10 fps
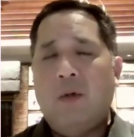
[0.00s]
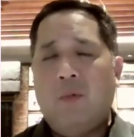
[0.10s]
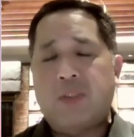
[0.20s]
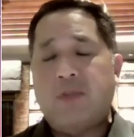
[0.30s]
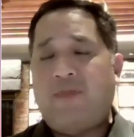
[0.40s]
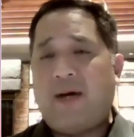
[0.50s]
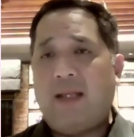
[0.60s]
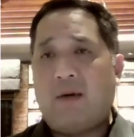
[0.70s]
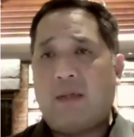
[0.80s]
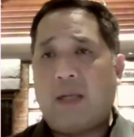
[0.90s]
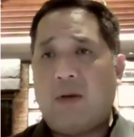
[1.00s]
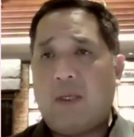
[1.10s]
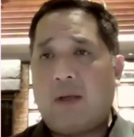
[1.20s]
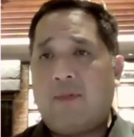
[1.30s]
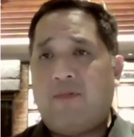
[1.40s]
to file a
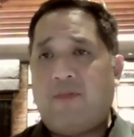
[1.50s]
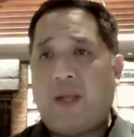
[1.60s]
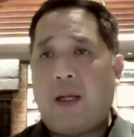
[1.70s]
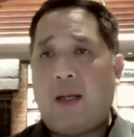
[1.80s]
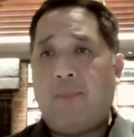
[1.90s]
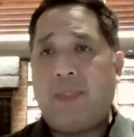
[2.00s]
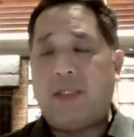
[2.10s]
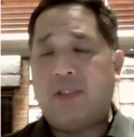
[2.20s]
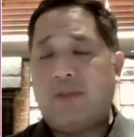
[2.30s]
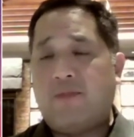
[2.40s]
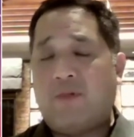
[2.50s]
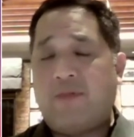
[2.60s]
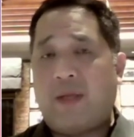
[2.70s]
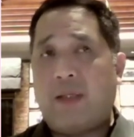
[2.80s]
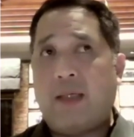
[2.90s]
regular petition for
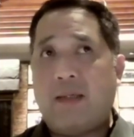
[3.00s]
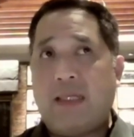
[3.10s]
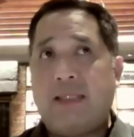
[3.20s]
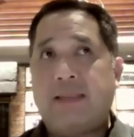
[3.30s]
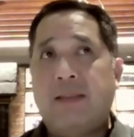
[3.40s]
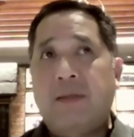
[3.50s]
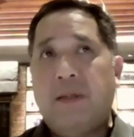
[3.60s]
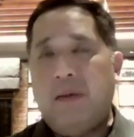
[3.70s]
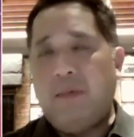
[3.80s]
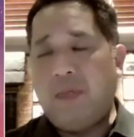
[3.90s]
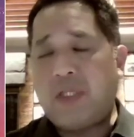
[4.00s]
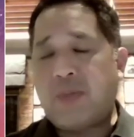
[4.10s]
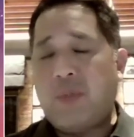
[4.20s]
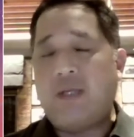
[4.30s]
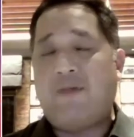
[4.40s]
fare increase,
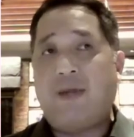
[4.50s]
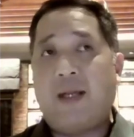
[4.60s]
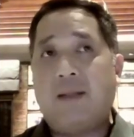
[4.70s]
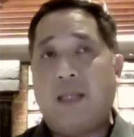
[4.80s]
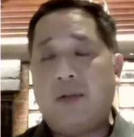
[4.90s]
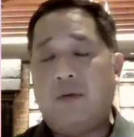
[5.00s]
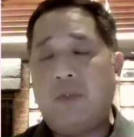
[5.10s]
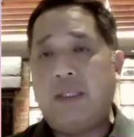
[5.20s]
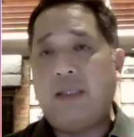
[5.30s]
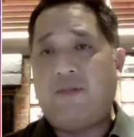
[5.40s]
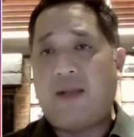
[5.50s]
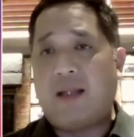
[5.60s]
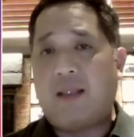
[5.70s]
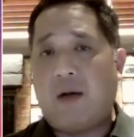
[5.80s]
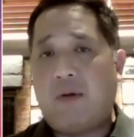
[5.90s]
which would affect not only the
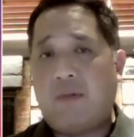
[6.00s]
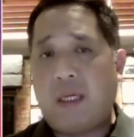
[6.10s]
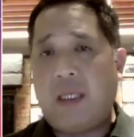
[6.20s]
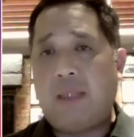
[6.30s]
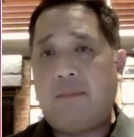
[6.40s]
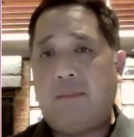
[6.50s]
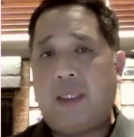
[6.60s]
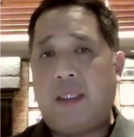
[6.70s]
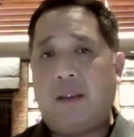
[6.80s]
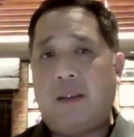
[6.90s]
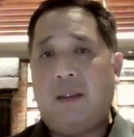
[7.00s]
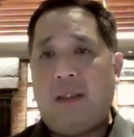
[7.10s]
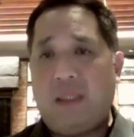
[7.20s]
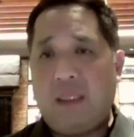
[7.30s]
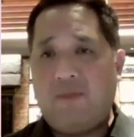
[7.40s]
flag down rate but
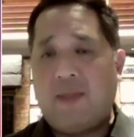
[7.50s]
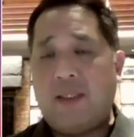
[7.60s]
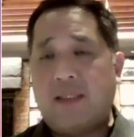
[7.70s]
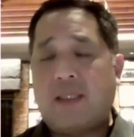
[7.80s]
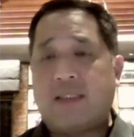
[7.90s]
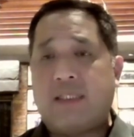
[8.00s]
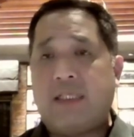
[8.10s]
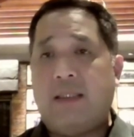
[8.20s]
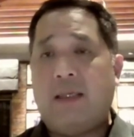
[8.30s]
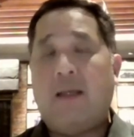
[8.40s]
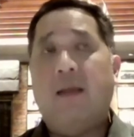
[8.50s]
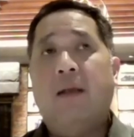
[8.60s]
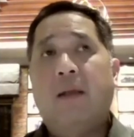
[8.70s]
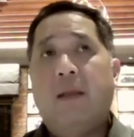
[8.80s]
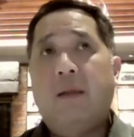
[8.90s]
even the succeeding
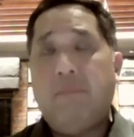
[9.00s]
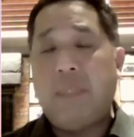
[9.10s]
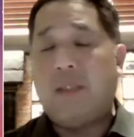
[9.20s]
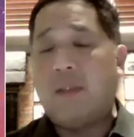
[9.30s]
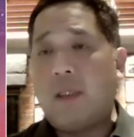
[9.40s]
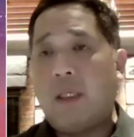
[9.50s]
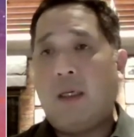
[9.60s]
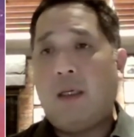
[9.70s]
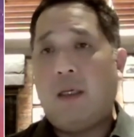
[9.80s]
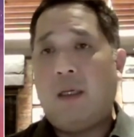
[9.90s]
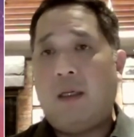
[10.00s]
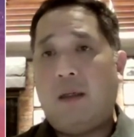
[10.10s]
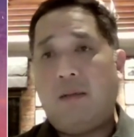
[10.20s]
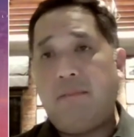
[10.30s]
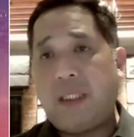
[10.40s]
meter
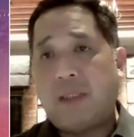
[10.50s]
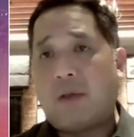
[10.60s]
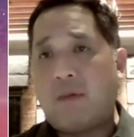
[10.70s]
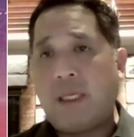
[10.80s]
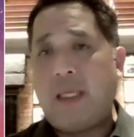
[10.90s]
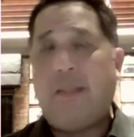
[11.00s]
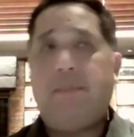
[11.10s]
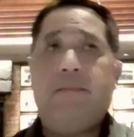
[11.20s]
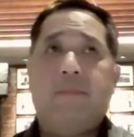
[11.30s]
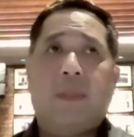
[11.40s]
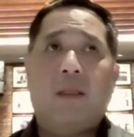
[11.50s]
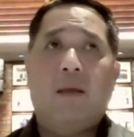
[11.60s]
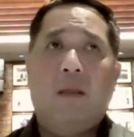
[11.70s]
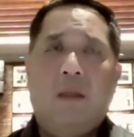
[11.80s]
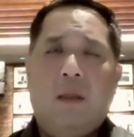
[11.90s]
rate
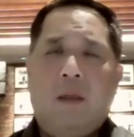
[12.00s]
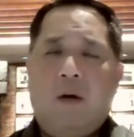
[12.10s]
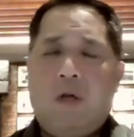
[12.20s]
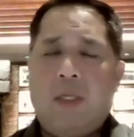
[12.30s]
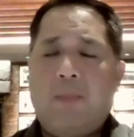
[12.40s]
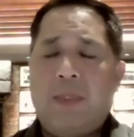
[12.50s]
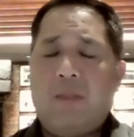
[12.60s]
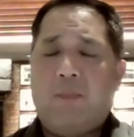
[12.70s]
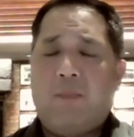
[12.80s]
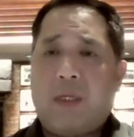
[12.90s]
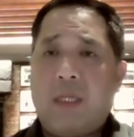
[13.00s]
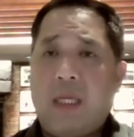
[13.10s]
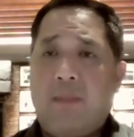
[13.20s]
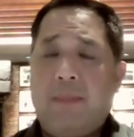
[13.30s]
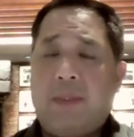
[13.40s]
on a per
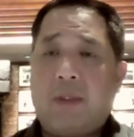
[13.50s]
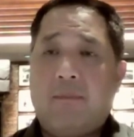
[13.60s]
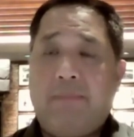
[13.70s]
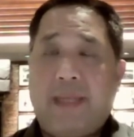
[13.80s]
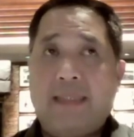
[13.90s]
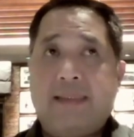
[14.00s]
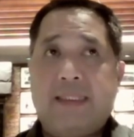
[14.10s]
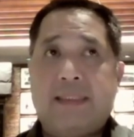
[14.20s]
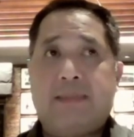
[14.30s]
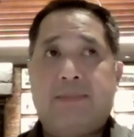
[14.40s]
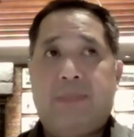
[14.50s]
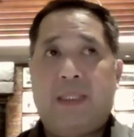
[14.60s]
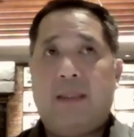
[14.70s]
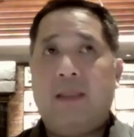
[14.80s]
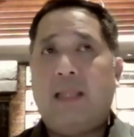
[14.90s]
kilometer basis.
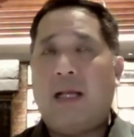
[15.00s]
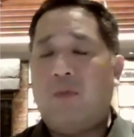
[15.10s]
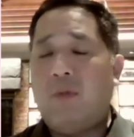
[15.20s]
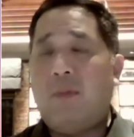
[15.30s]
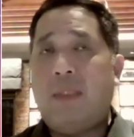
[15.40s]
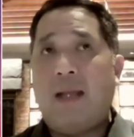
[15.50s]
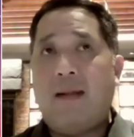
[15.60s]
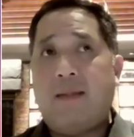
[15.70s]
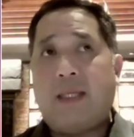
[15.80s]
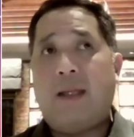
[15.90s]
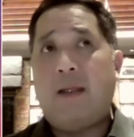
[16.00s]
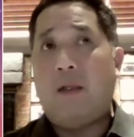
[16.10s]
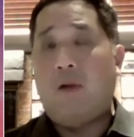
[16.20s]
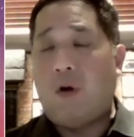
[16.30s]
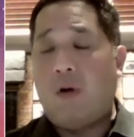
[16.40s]
But that would entail a
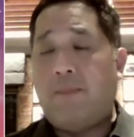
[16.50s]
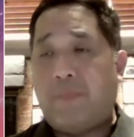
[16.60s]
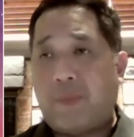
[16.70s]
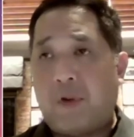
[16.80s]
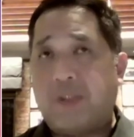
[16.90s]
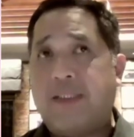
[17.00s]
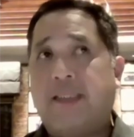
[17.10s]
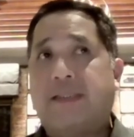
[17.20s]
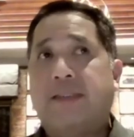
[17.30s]
long process.